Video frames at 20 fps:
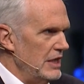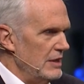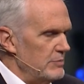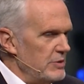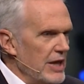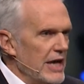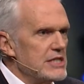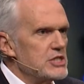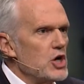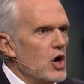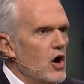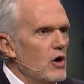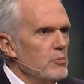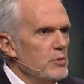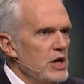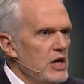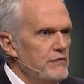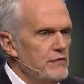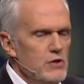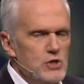But they told
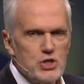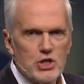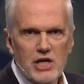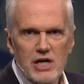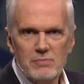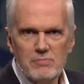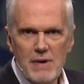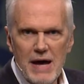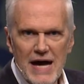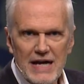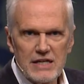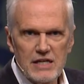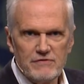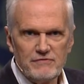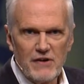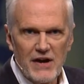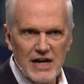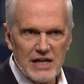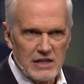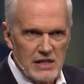me if you took a
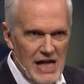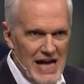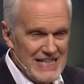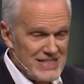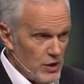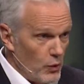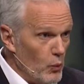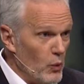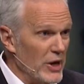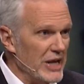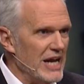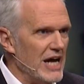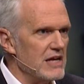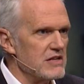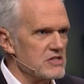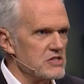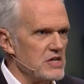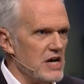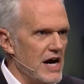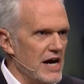magnifying glass and went
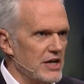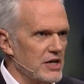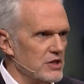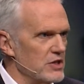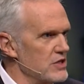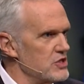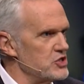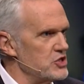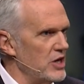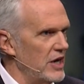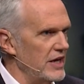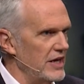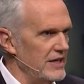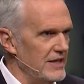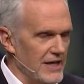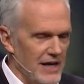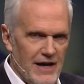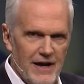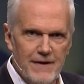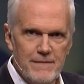outside on a sunny
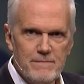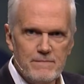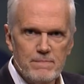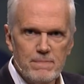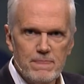day,